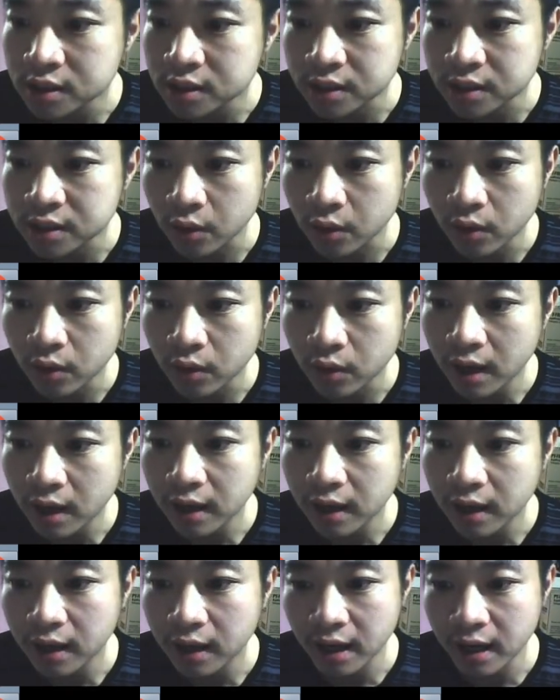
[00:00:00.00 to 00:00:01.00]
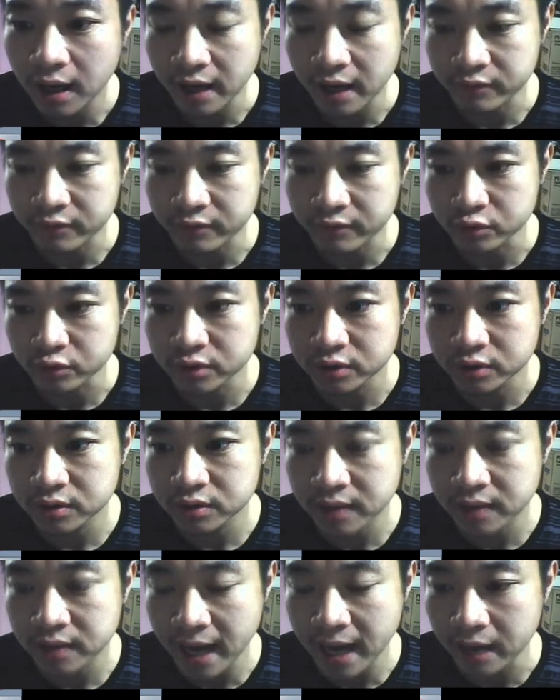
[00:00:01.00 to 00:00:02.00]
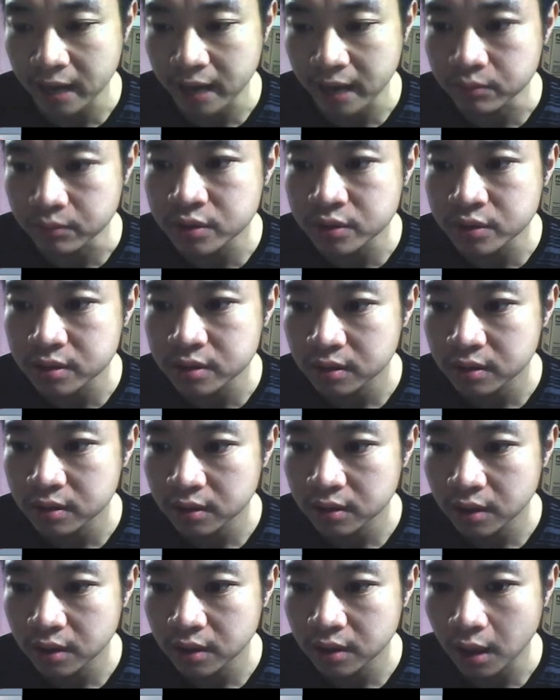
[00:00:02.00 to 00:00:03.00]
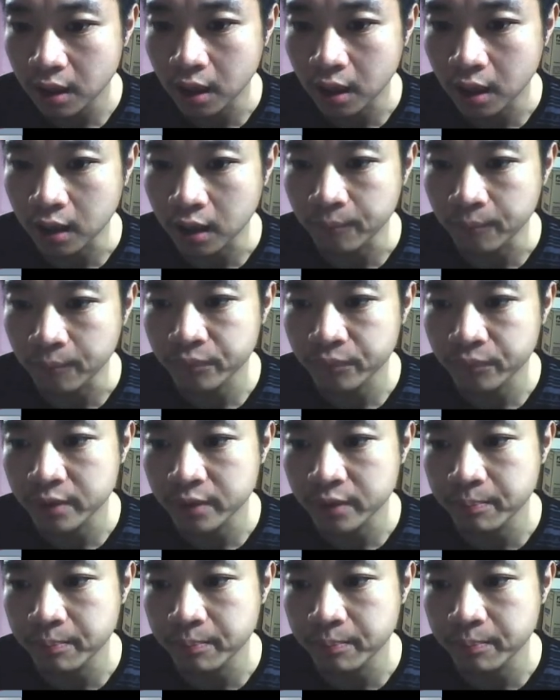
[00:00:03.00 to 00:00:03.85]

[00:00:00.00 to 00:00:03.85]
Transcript: so I have to times the